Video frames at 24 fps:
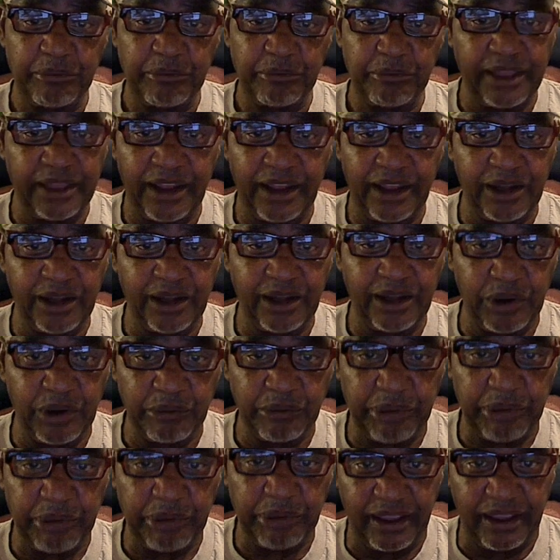to pay, they didn't
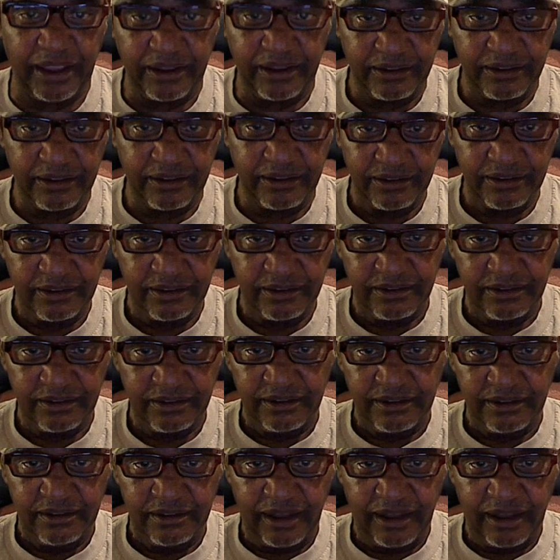want to pay.
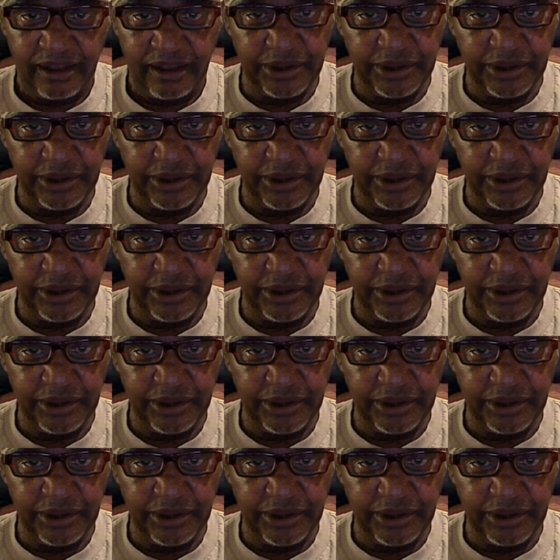I